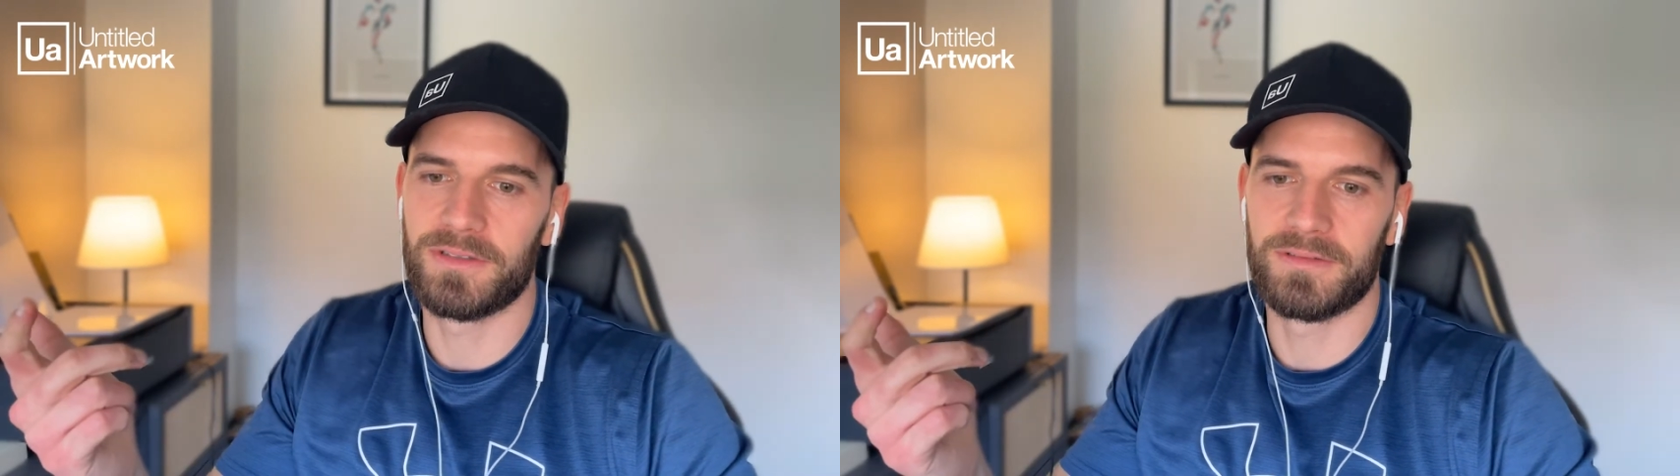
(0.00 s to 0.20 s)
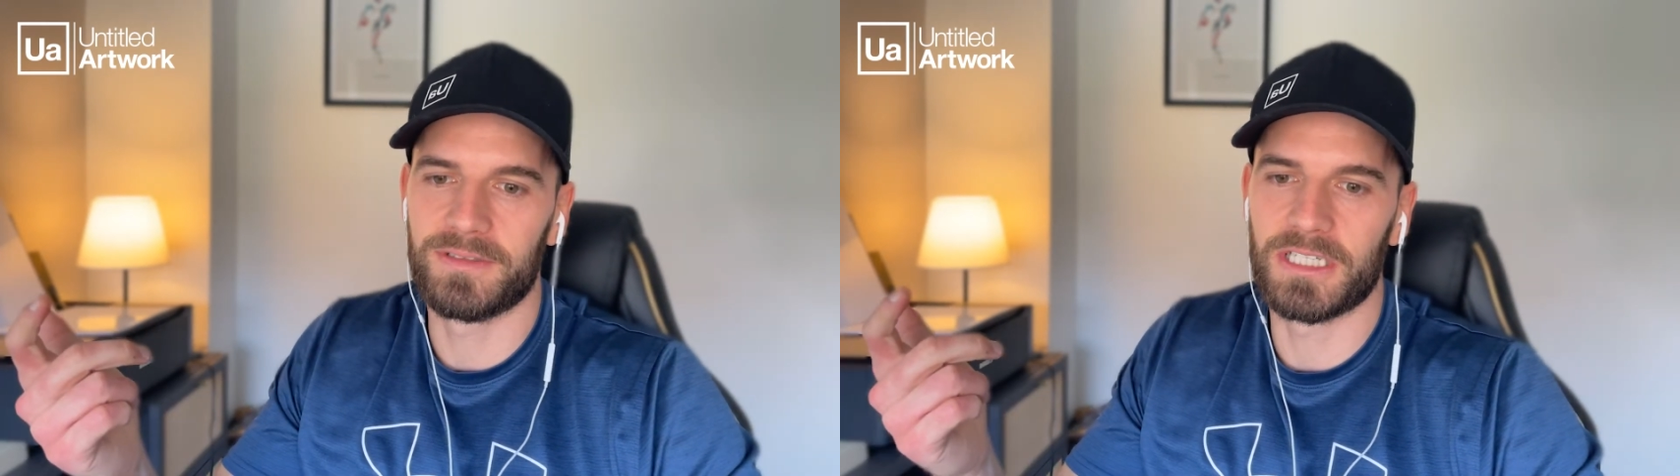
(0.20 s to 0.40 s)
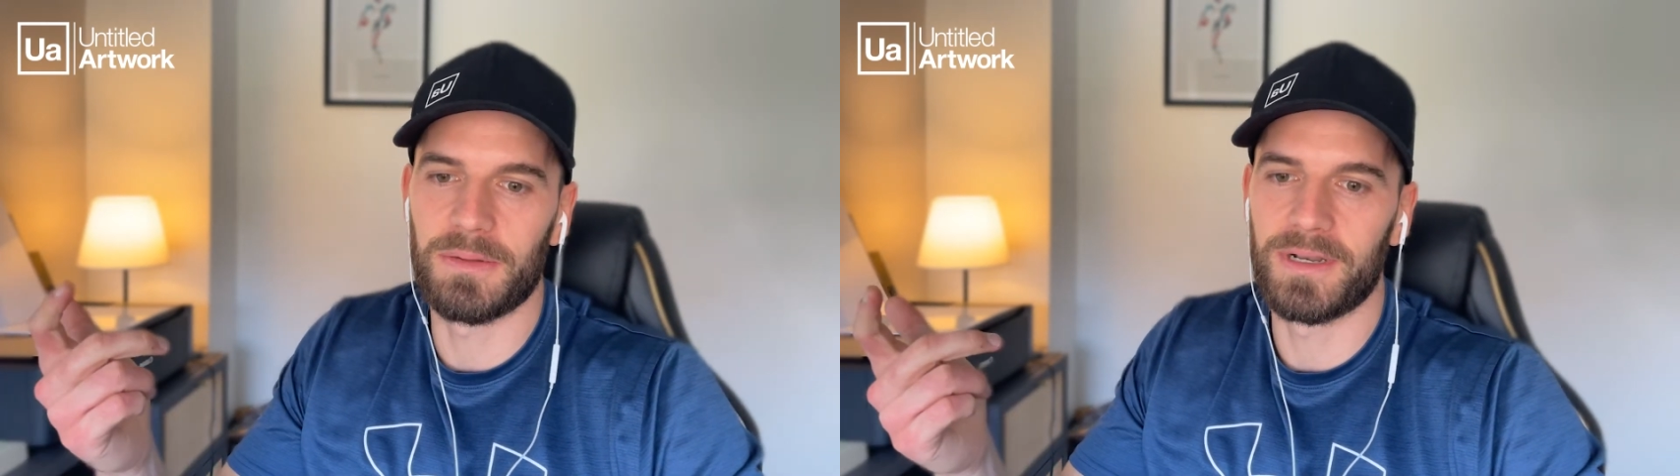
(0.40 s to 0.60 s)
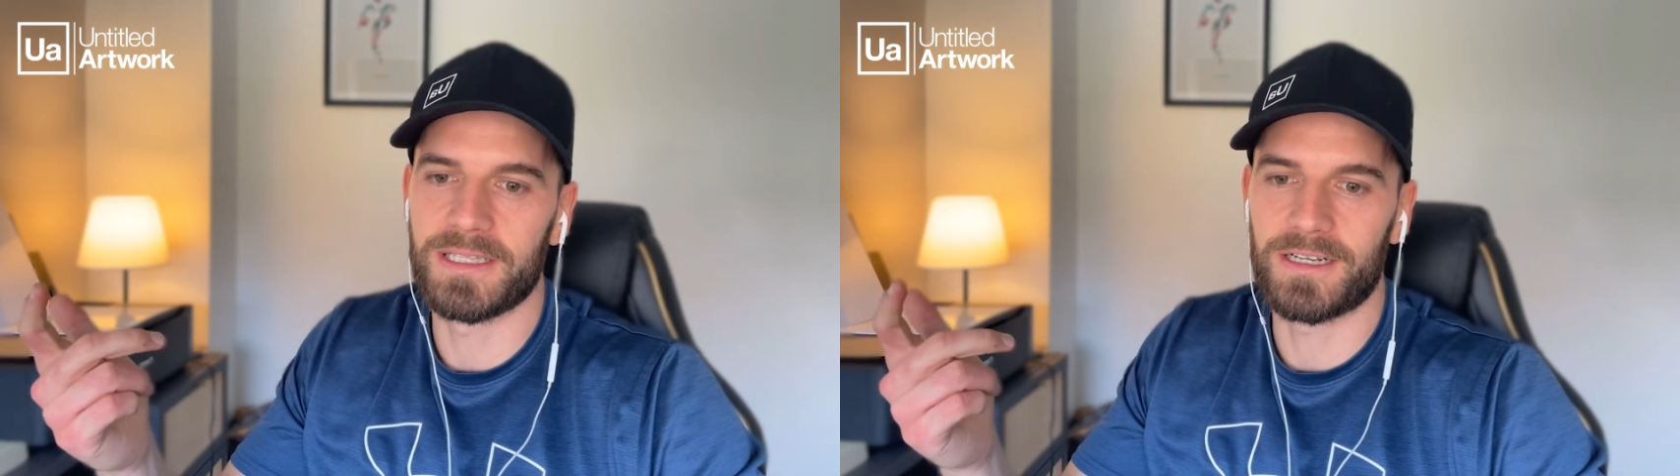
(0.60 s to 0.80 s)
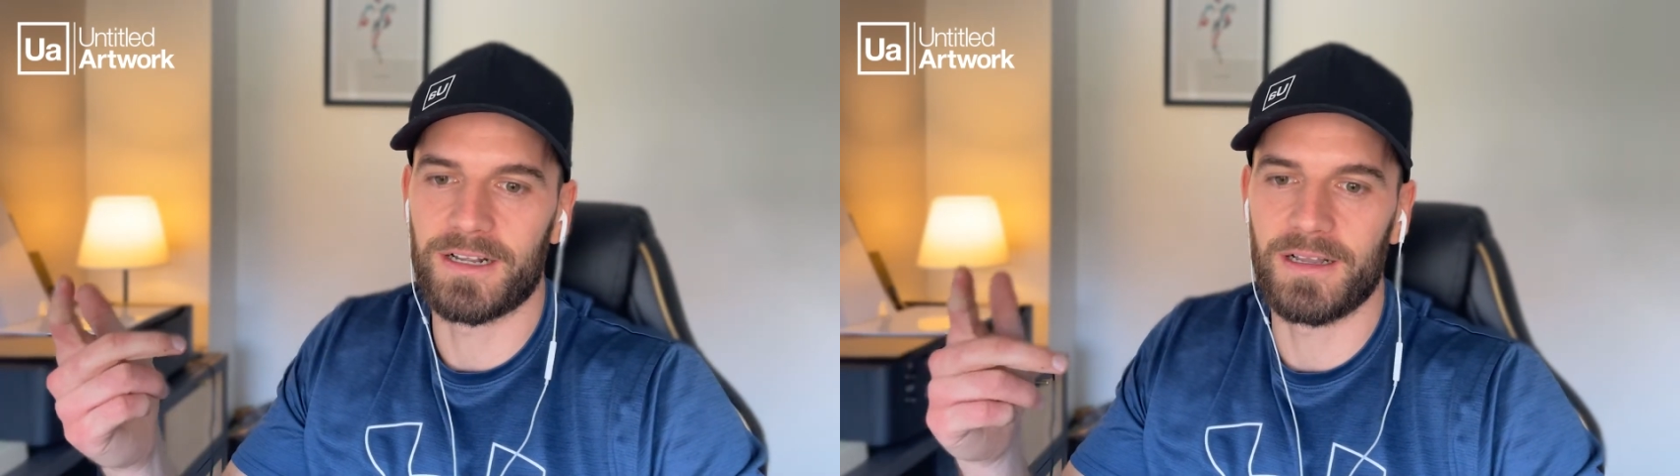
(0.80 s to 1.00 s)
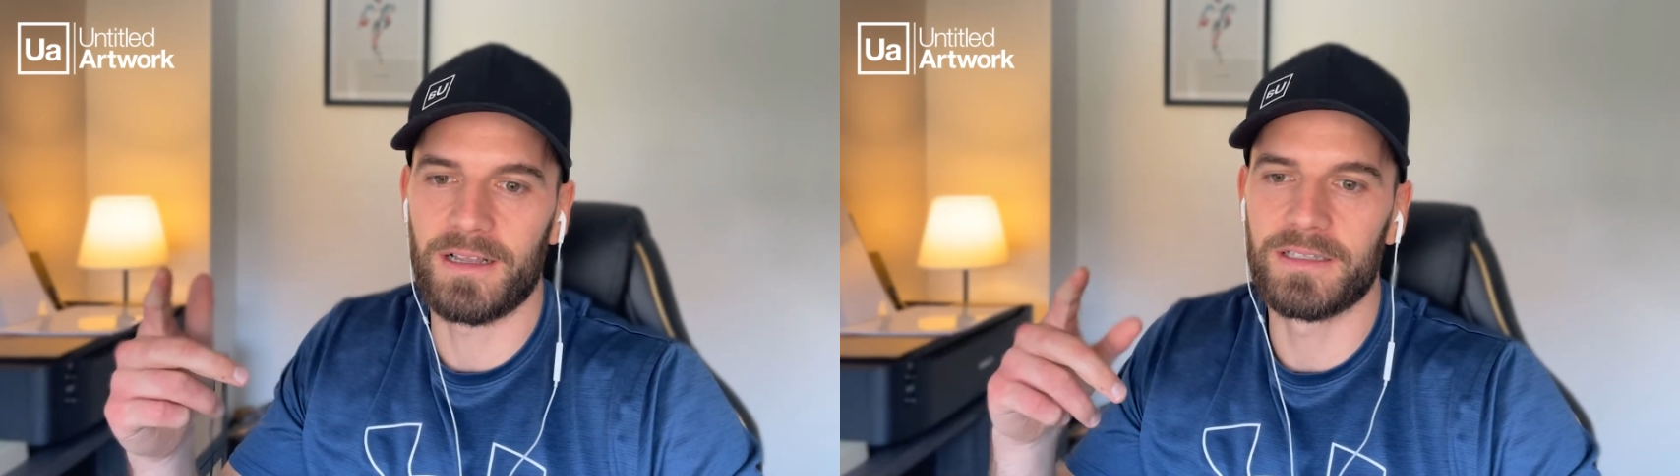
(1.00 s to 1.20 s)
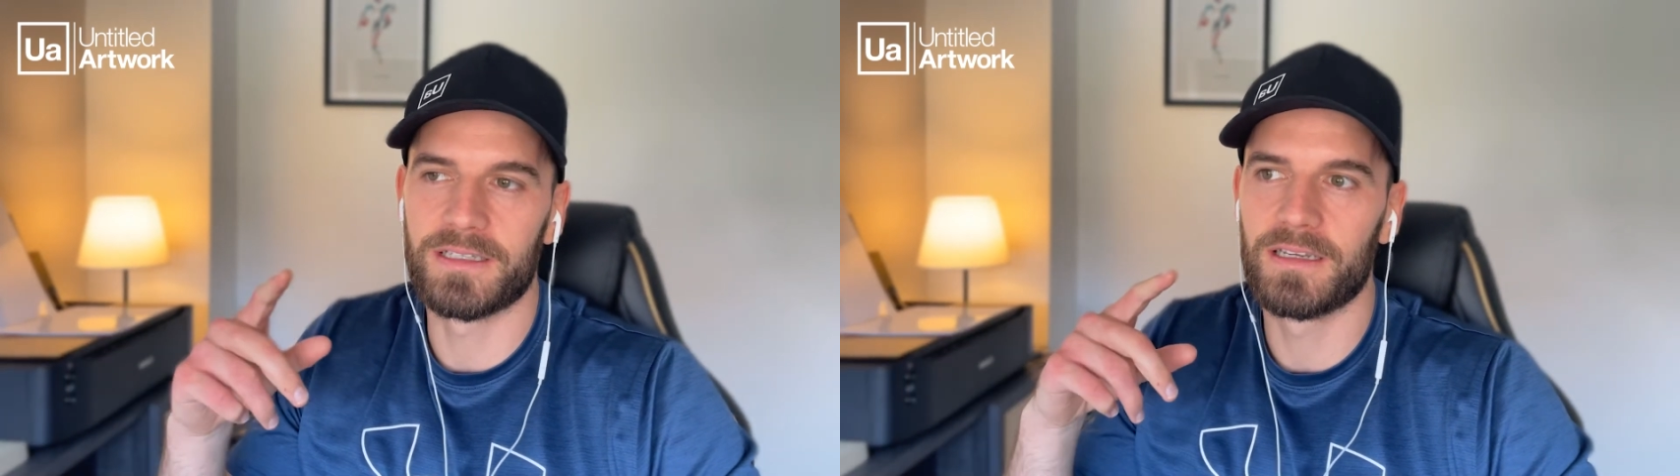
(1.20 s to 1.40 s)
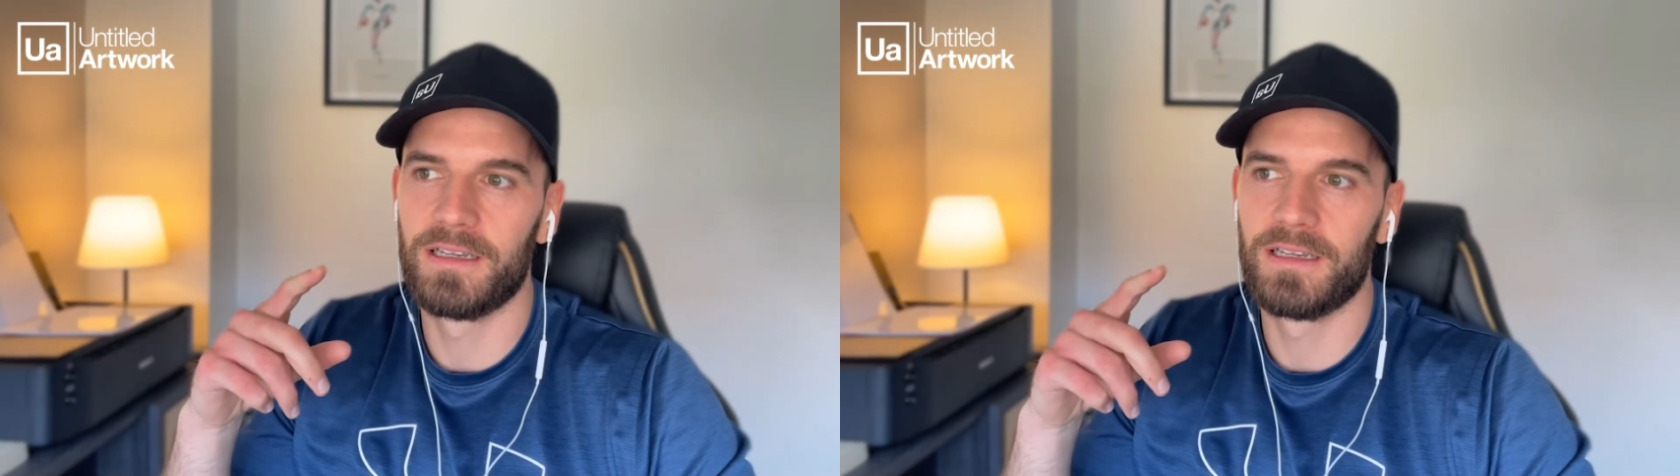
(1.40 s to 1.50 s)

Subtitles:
similar to Karl's.